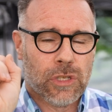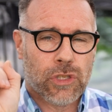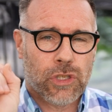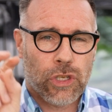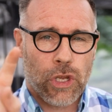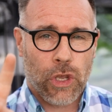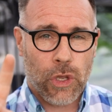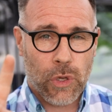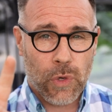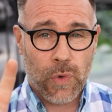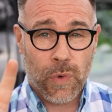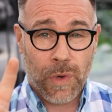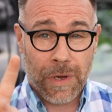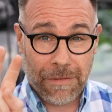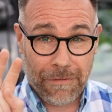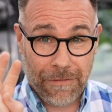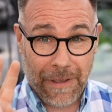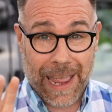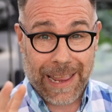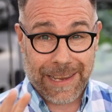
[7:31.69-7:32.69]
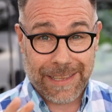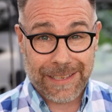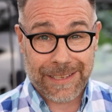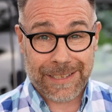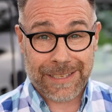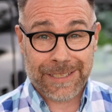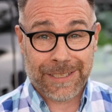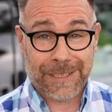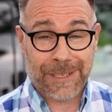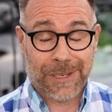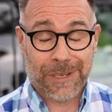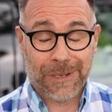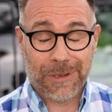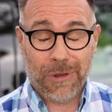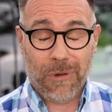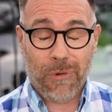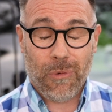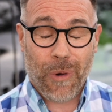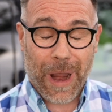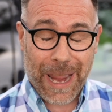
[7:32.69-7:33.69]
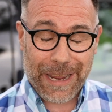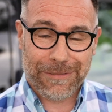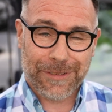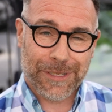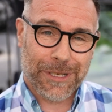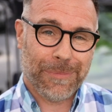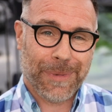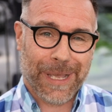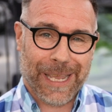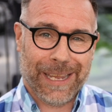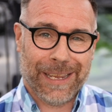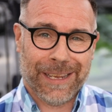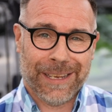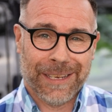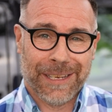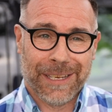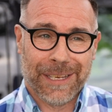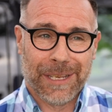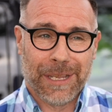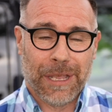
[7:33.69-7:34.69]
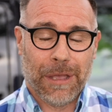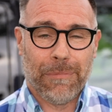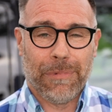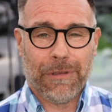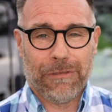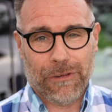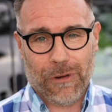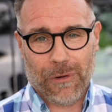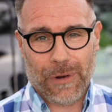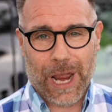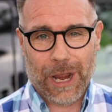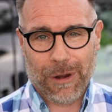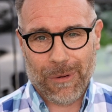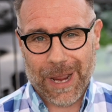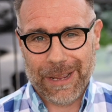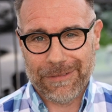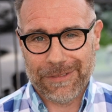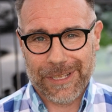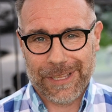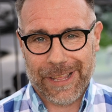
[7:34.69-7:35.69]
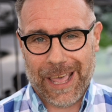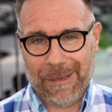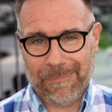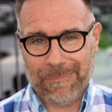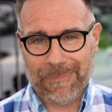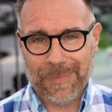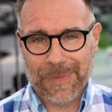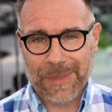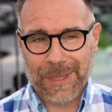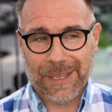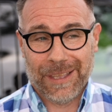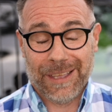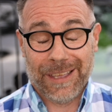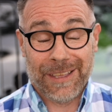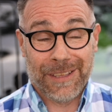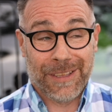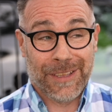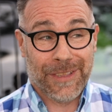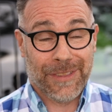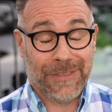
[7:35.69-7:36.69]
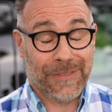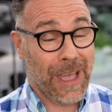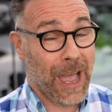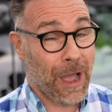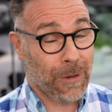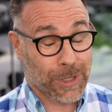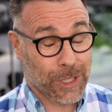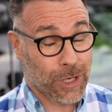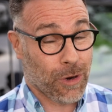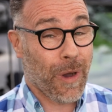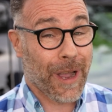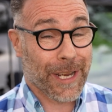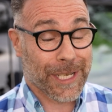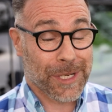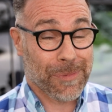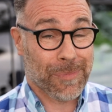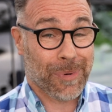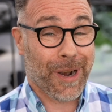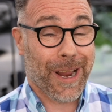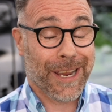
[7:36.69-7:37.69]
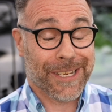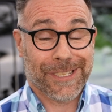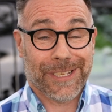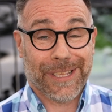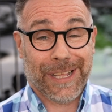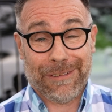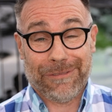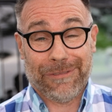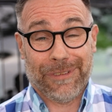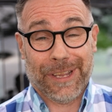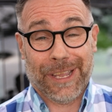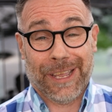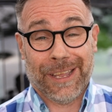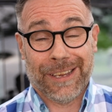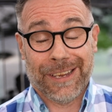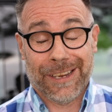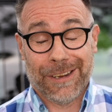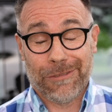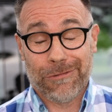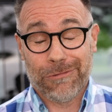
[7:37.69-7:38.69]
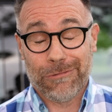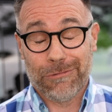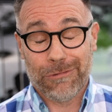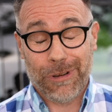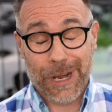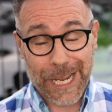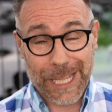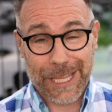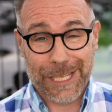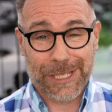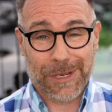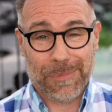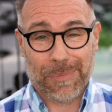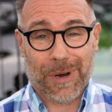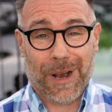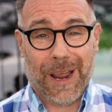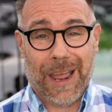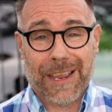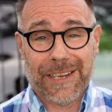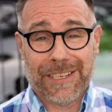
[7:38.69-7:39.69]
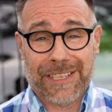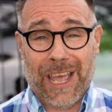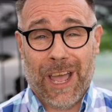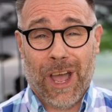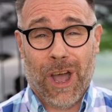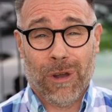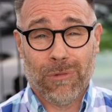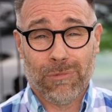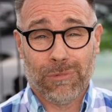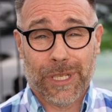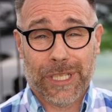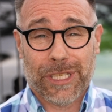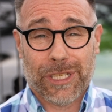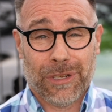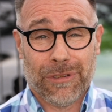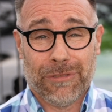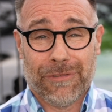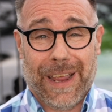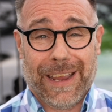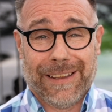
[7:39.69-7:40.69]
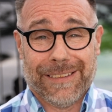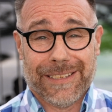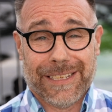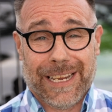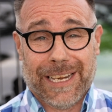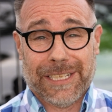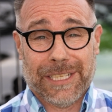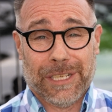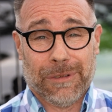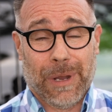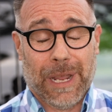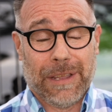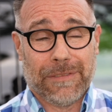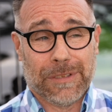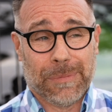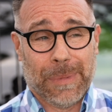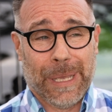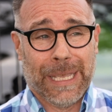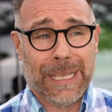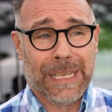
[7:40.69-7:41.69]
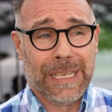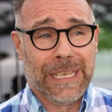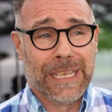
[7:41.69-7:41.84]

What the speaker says: 2 vans waved to me before I waved to them. I was quite surprised at that figure, really surprised that only 2 vans actually waved to me.